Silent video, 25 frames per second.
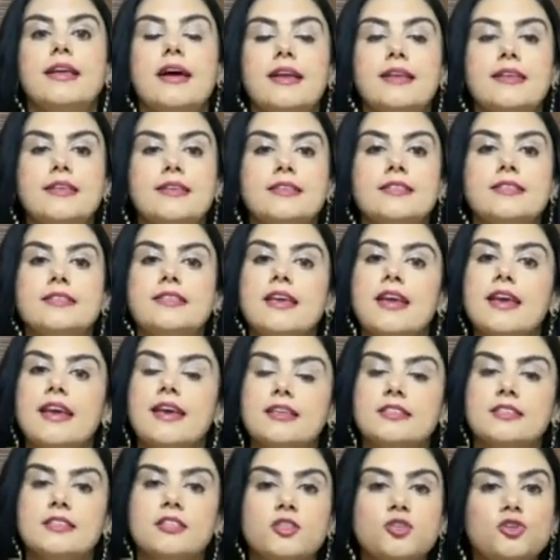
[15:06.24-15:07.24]
that is the
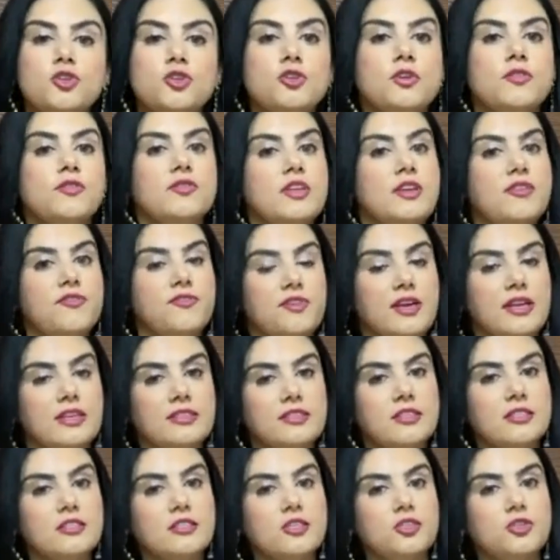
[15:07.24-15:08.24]
excision of the
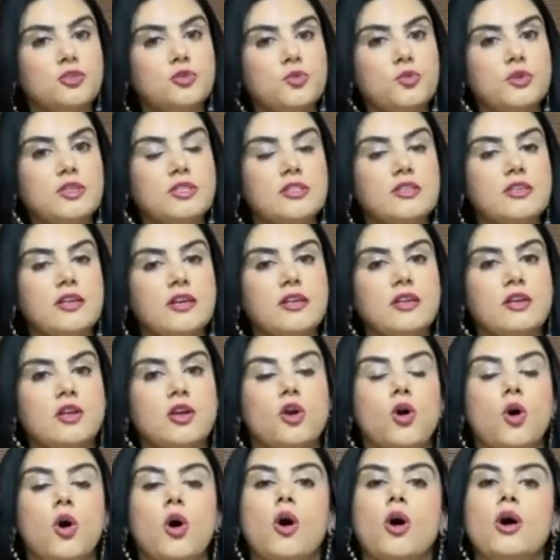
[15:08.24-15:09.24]
affected tissue is done
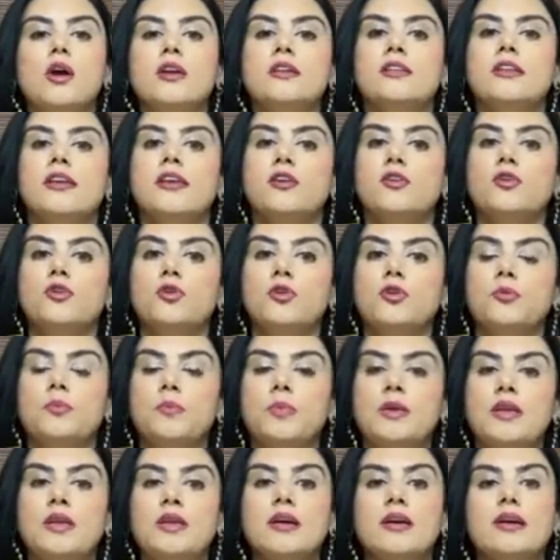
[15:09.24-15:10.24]
or there
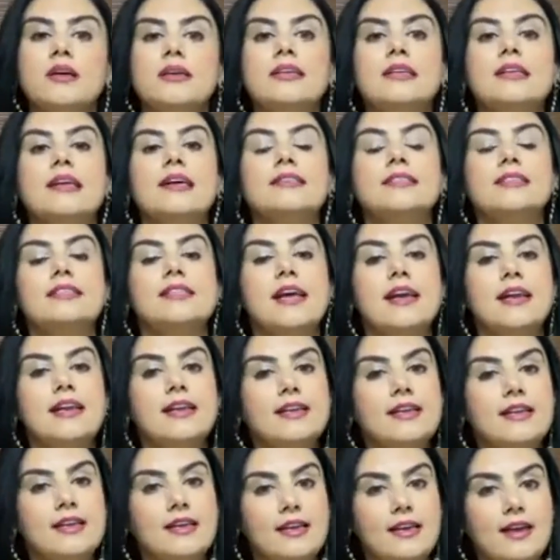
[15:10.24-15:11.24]
could be a
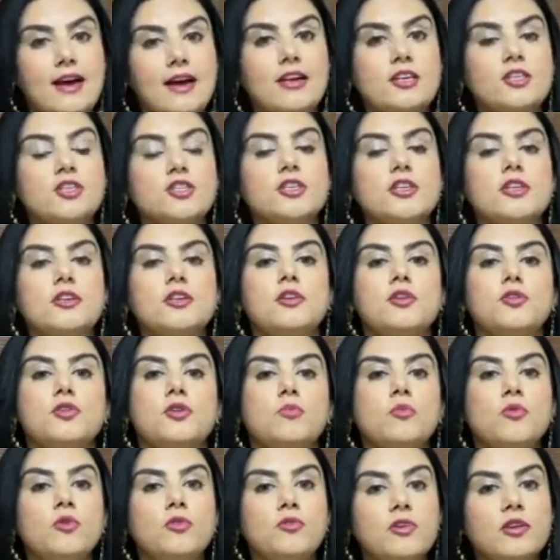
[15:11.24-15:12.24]
slightly larger
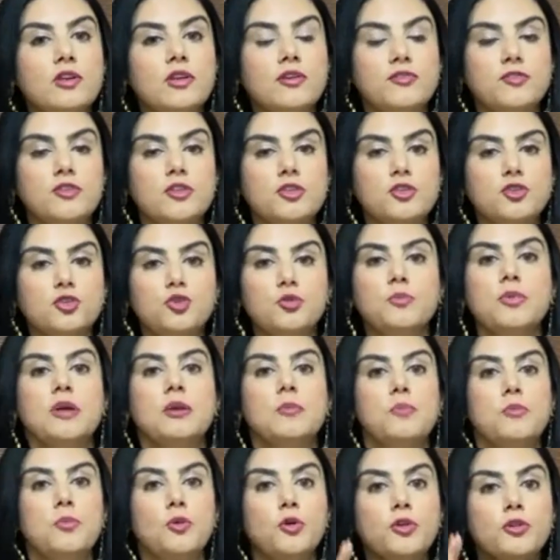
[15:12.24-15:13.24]
removal of tissue
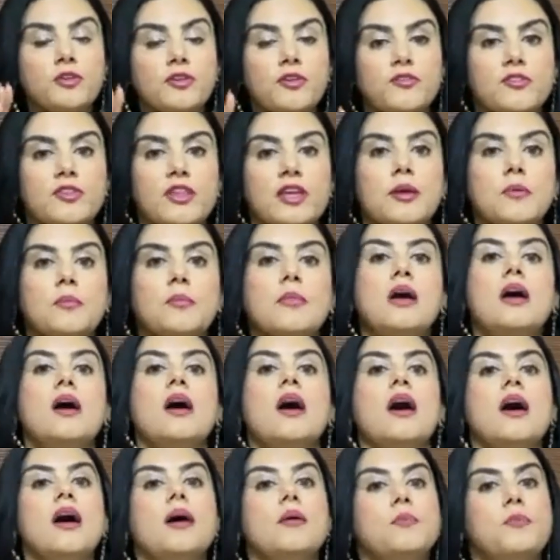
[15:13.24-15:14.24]
but both of
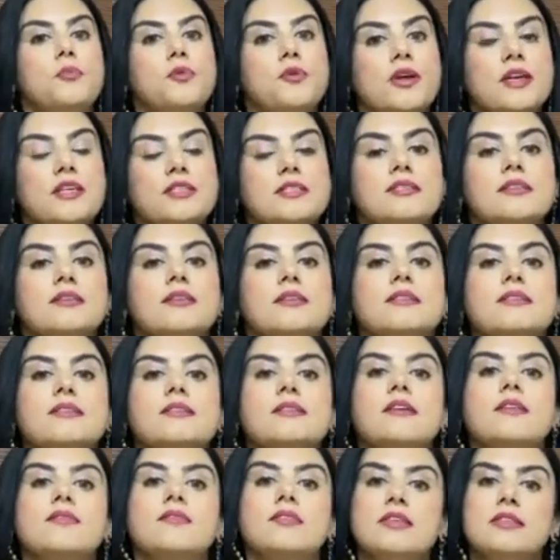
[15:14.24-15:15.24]
them are breast
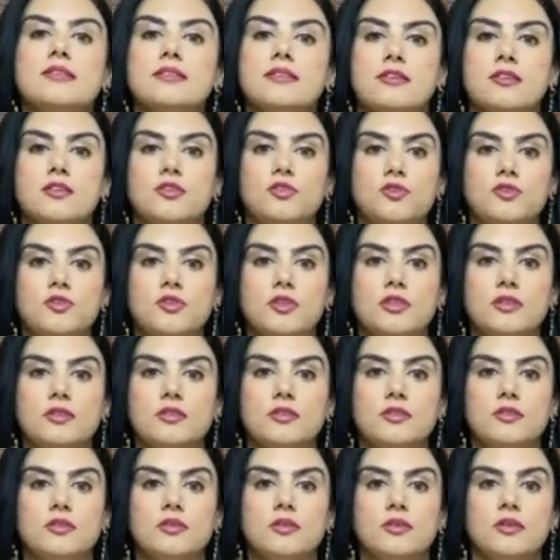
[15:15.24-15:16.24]
conserving
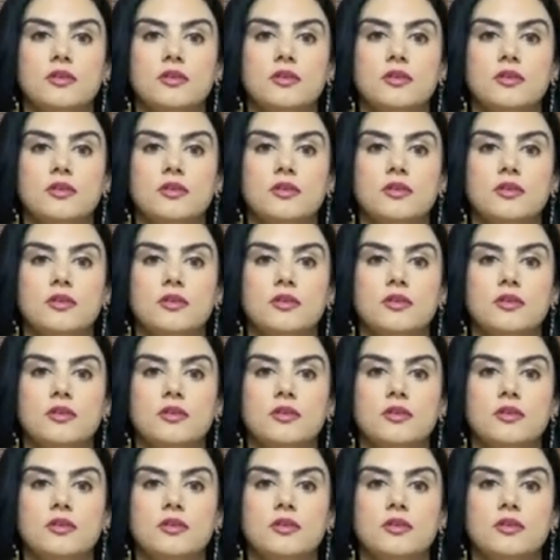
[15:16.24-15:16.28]
surgeries.